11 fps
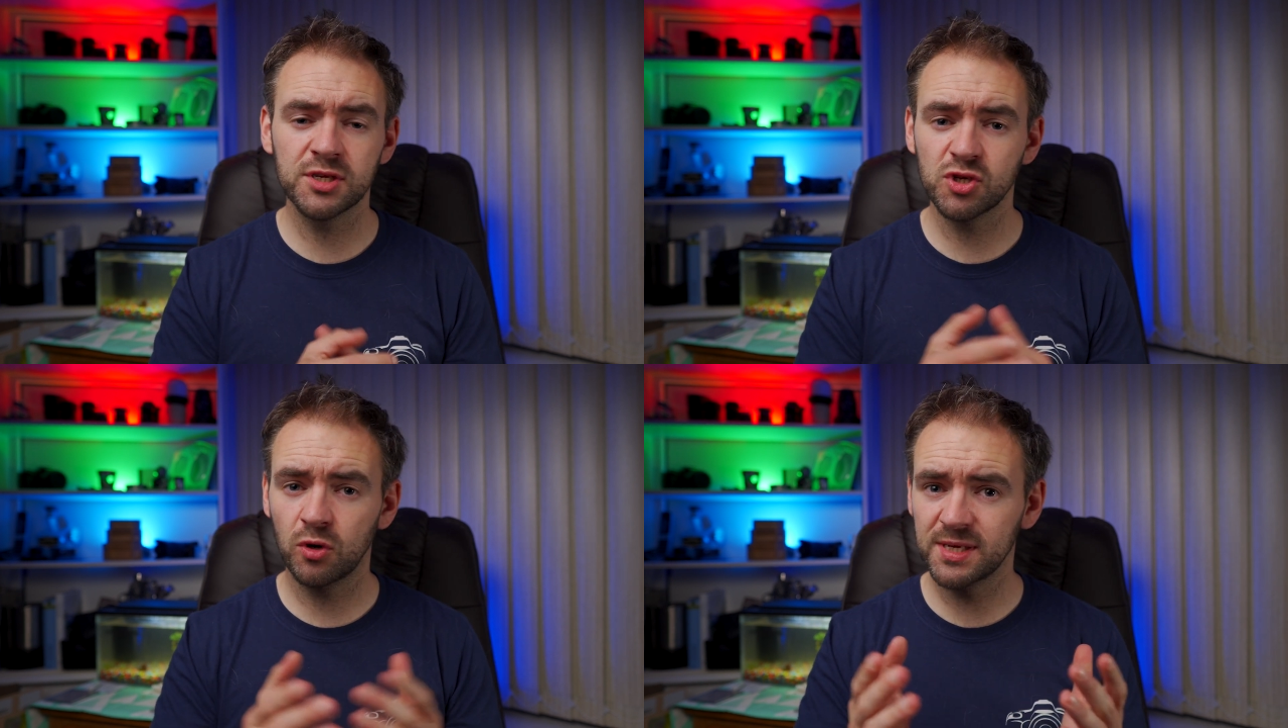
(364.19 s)

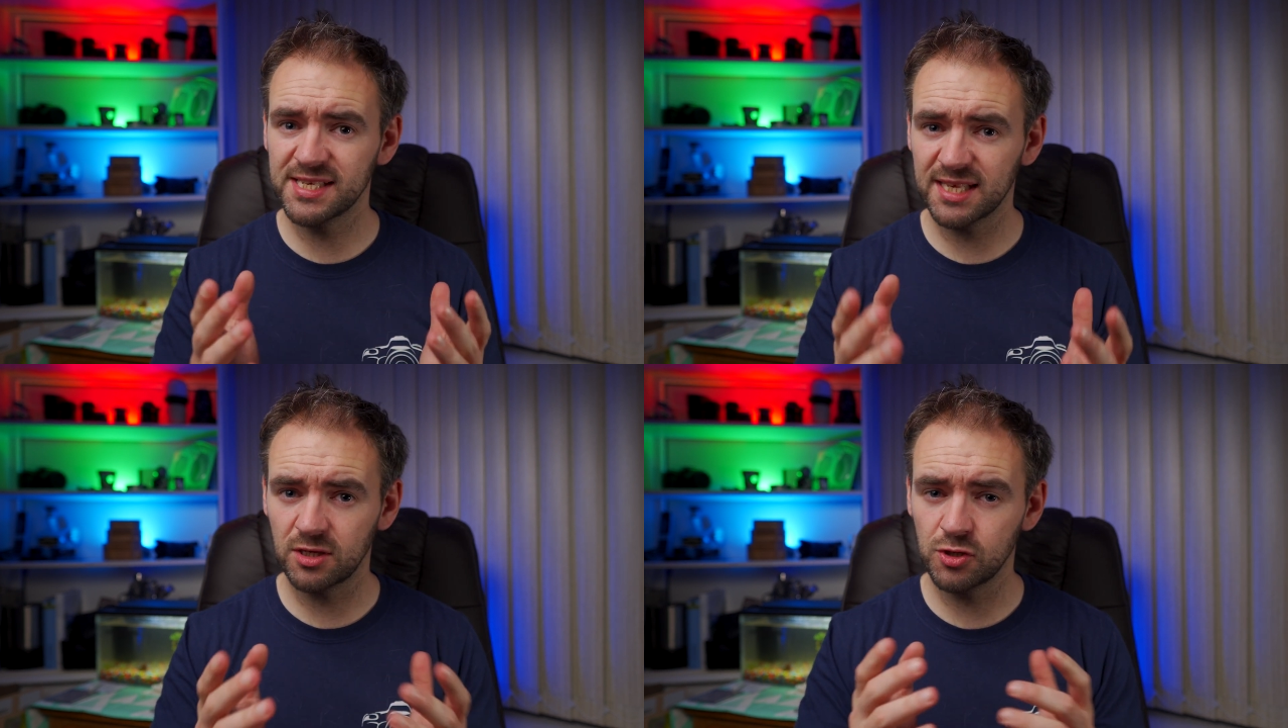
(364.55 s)
As
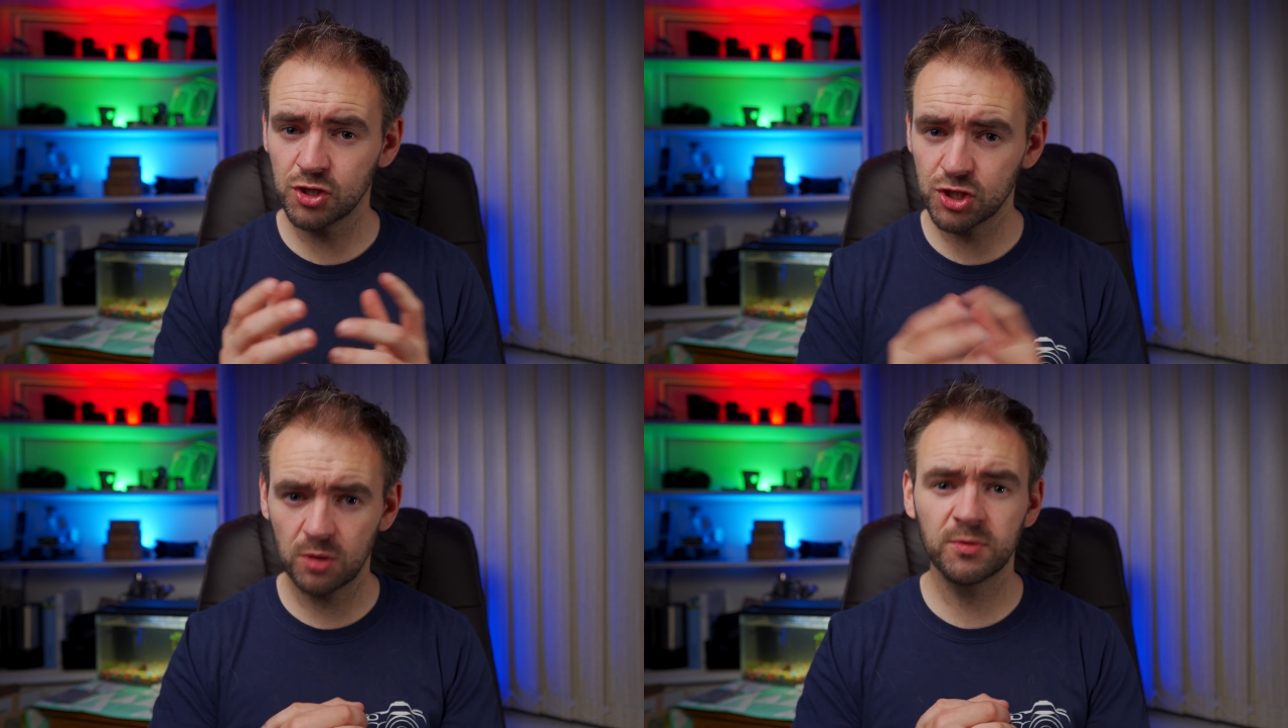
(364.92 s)
always, thank you
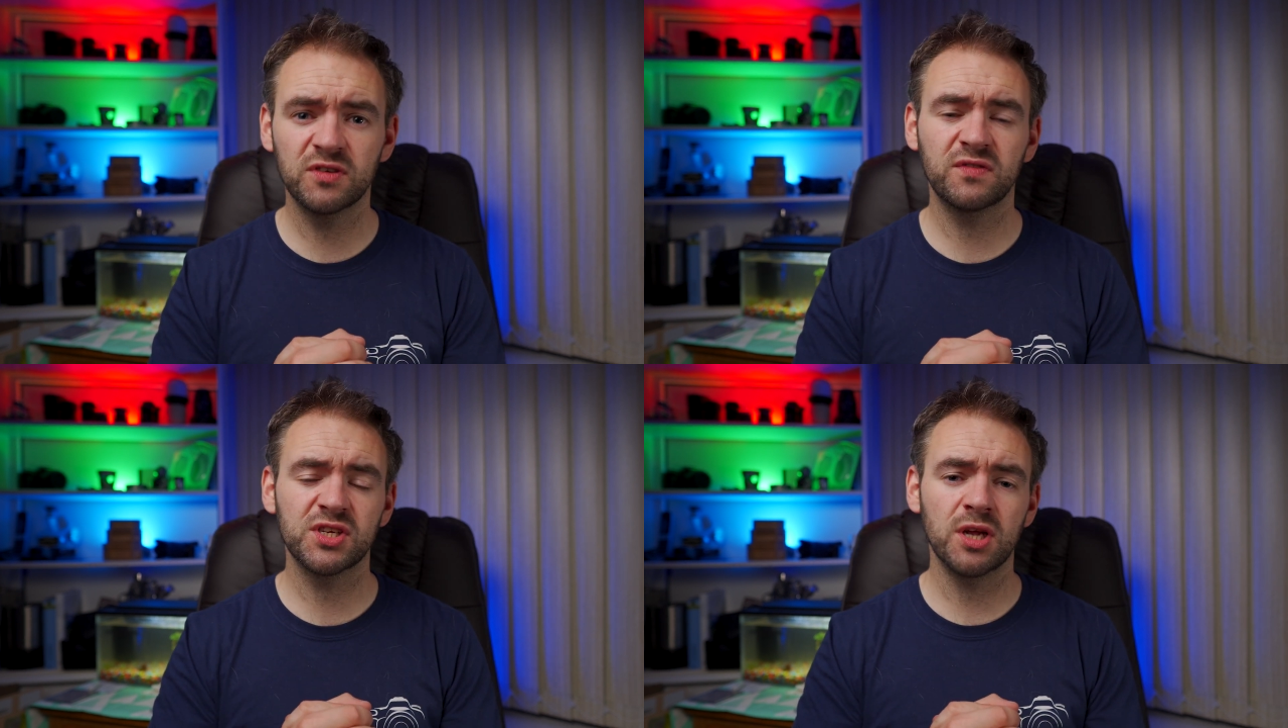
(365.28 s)
so
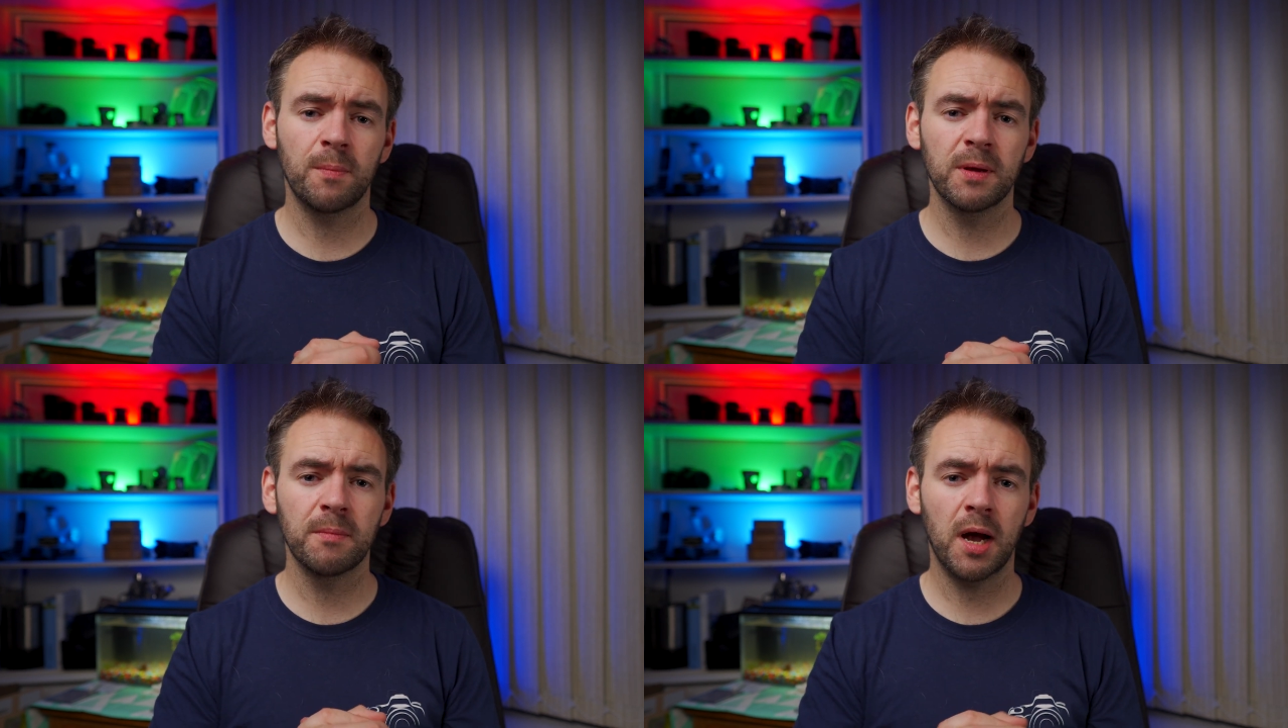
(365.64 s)
much for
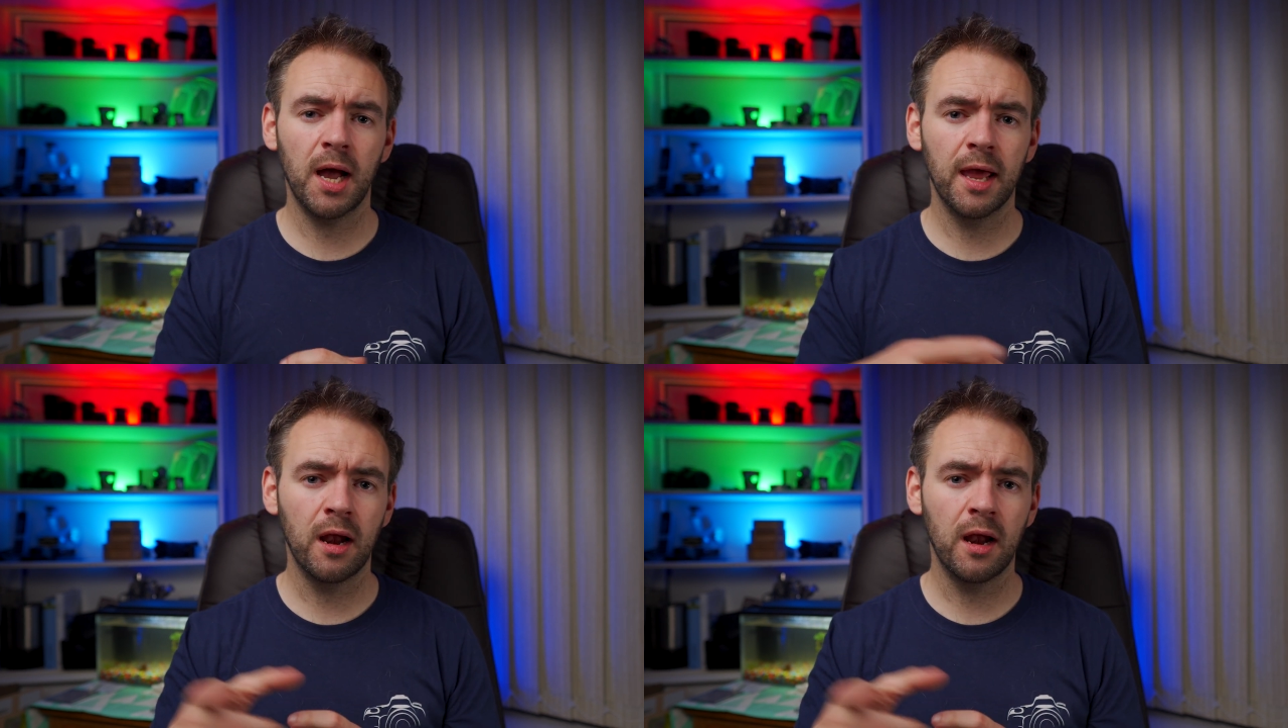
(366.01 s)
stopping by,